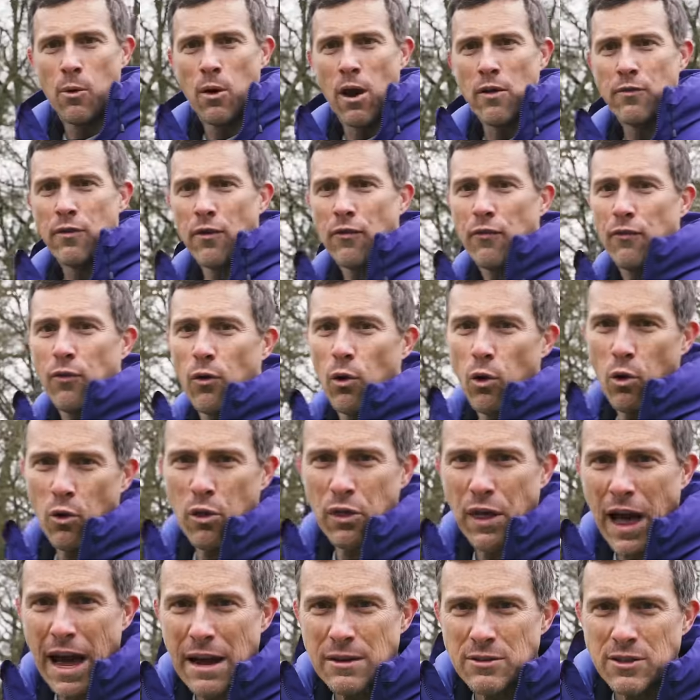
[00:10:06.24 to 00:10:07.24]
where over
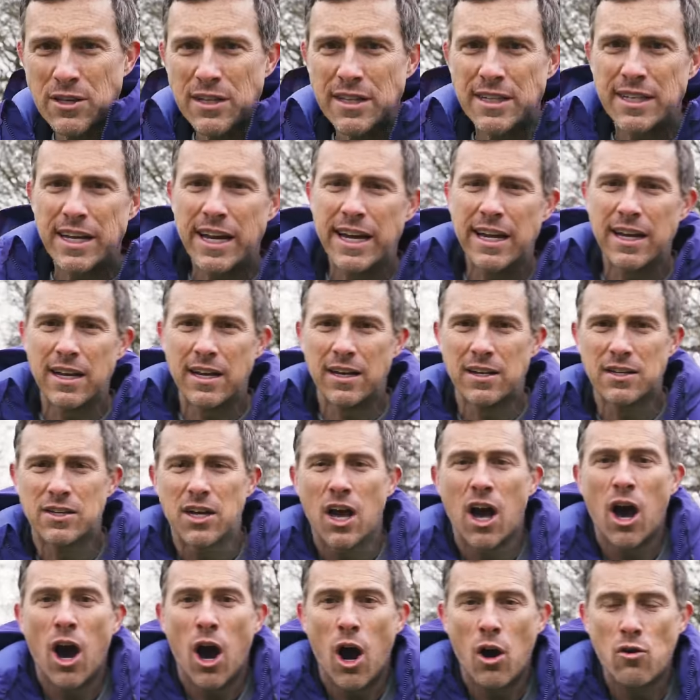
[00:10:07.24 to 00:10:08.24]
4,000 dealers
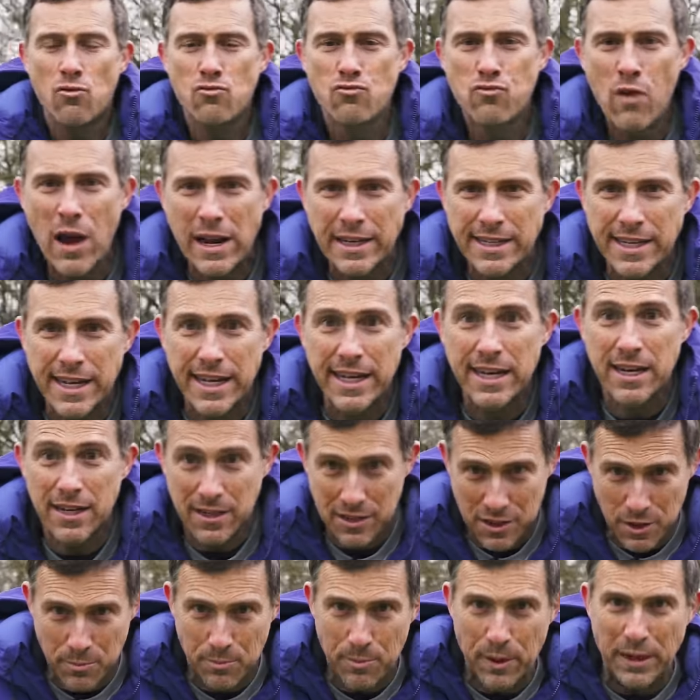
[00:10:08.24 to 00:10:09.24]
are ready
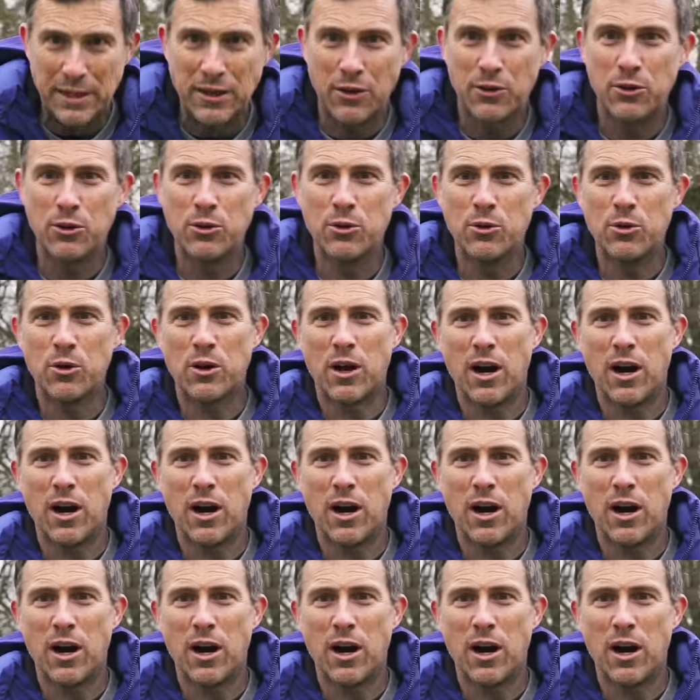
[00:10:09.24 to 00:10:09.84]
to bid on your